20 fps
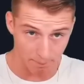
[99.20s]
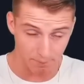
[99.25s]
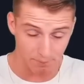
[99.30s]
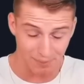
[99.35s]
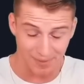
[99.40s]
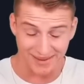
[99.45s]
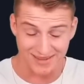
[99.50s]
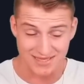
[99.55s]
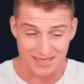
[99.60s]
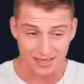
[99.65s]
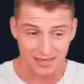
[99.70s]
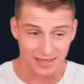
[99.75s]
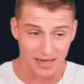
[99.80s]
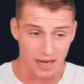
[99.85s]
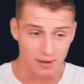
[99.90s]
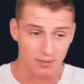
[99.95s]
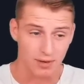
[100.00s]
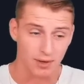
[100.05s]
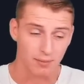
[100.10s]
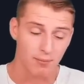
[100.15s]
basically
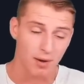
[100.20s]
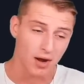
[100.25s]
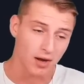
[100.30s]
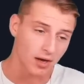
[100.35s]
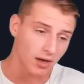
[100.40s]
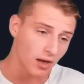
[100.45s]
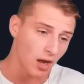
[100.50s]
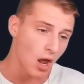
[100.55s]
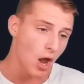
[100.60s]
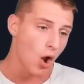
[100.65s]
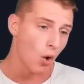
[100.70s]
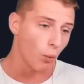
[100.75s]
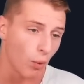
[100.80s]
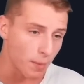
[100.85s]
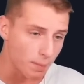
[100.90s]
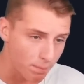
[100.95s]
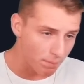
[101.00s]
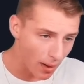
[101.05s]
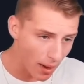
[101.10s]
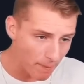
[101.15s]
came in the market, we
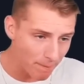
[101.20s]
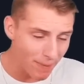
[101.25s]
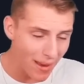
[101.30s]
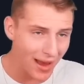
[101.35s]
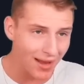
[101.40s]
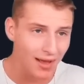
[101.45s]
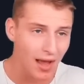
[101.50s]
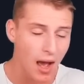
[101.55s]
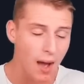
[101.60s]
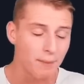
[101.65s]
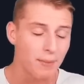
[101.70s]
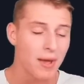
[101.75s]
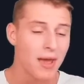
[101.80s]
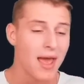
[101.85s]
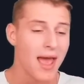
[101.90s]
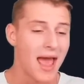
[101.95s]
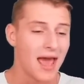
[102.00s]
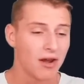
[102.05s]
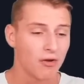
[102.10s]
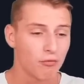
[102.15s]
pumped back up,
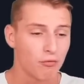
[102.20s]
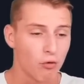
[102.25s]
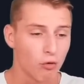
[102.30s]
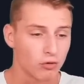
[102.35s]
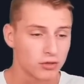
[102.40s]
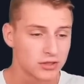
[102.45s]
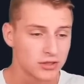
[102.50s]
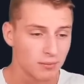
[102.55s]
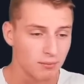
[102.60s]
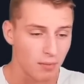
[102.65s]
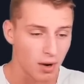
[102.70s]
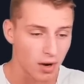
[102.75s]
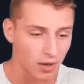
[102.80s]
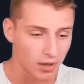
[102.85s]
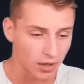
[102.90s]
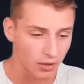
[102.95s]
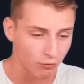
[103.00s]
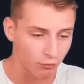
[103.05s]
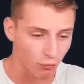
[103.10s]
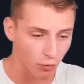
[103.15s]
and of course the
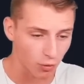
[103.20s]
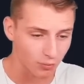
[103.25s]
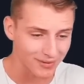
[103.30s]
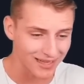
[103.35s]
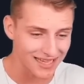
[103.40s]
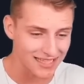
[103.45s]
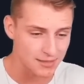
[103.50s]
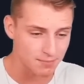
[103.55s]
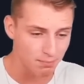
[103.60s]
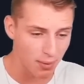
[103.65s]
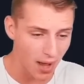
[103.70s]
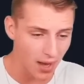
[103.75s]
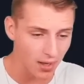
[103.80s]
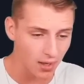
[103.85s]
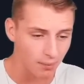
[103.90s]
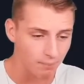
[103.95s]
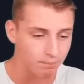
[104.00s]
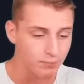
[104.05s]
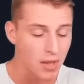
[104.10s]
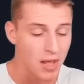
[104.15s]
market formed its
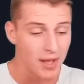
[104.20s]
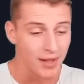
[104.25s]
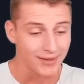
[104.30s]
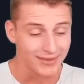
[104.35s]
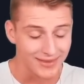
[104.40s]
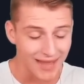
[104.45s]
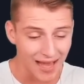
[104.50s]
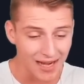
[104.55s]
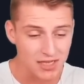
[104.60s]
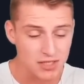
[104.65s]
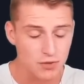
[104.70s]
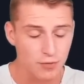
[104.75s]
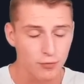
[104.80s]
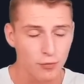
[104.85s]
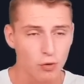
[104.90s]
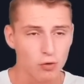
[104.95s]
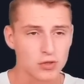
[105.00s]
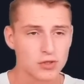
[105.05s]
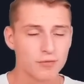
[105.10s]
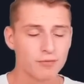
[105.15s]
bottom. That is of
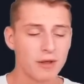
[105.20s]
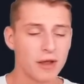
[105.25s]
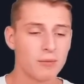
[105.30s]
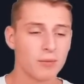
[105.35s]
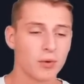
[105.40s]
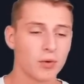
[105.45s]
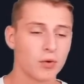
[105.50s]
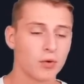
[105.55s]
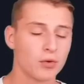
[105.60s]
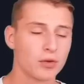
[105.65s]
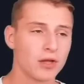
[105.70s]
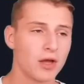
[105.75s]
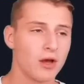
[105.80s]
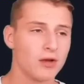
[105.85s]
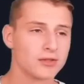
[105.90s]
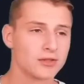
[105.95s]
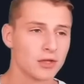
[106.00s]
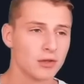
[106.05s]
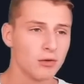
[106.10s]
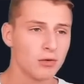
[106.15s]
course a thing we're currently
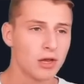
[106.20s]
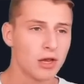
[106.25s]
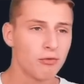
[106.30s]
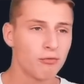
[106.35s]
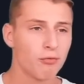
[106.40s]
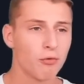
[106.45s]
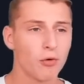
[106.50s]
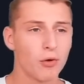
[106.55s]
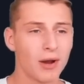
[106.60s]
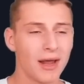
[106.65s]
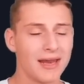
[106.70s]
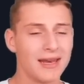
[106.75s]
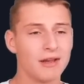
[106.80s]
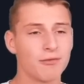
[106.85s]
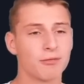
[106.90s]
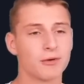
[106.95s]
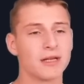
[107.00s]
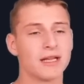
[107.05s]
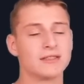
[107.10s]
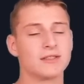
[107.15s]
also looking for. And if
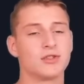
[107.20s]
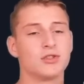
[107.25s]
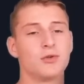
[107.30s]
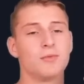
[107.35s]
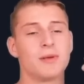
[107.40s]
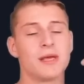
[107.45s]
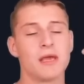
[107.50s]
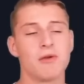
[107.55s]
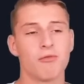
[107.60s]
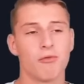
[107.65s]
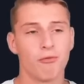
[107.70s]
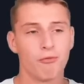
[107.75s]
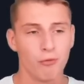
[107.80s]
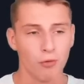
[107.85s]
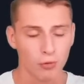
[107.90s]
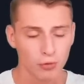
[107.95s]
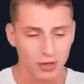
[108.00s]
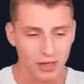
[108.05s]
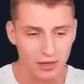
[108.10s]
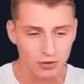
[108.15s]
we're then zooming even
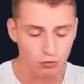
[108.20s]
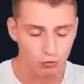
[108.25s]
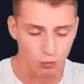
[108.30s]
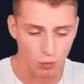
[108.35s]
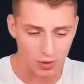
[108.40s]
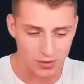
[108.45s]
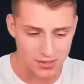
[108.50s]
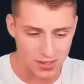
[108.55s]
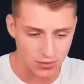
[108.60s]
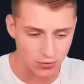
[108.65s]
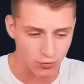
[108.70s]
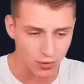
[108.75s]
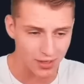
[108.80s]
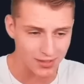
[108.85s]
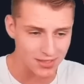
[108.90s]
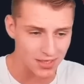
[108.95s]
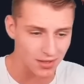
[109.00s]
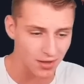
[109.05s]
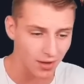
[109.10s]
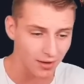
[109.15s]
further in towards the
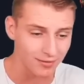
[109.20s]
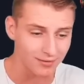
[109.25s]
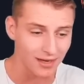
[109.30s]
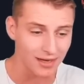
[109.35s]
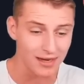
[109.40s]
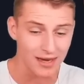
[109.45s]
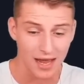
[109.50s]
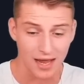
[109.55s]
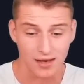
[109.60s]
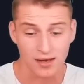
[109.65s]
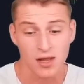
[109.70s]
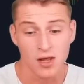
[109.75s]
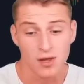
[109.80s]
2019 and